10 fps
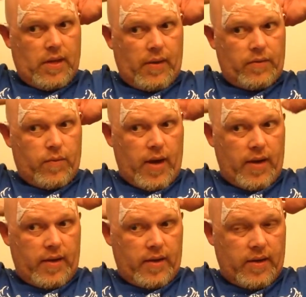That was
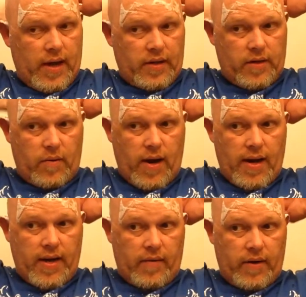why
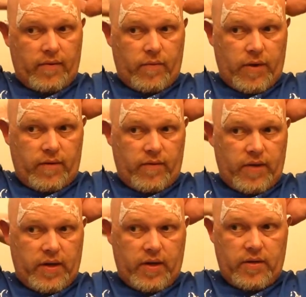I got rid of one of
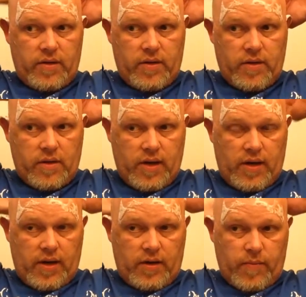the videos. I
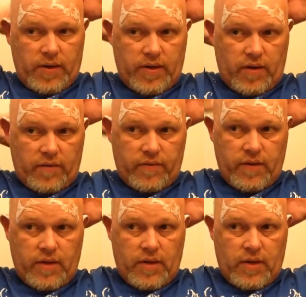nicked myself,
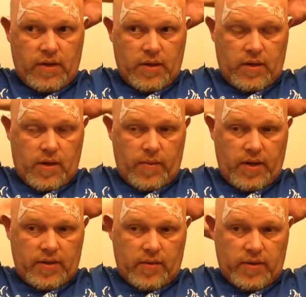not
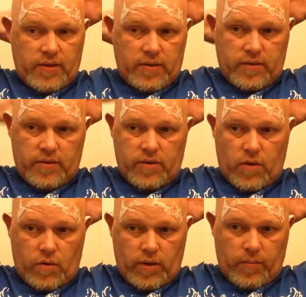because I wasn't
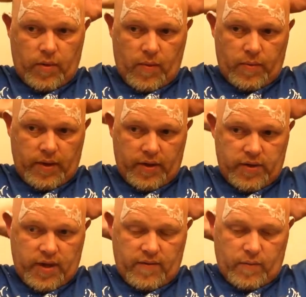holding properly or
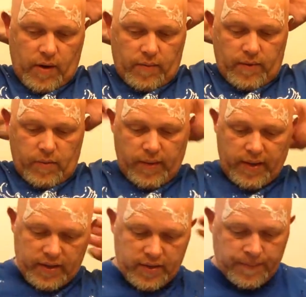shaving properly, but
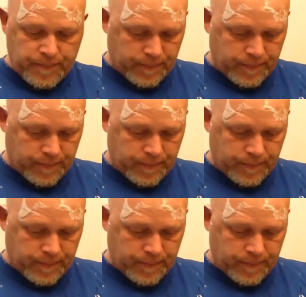because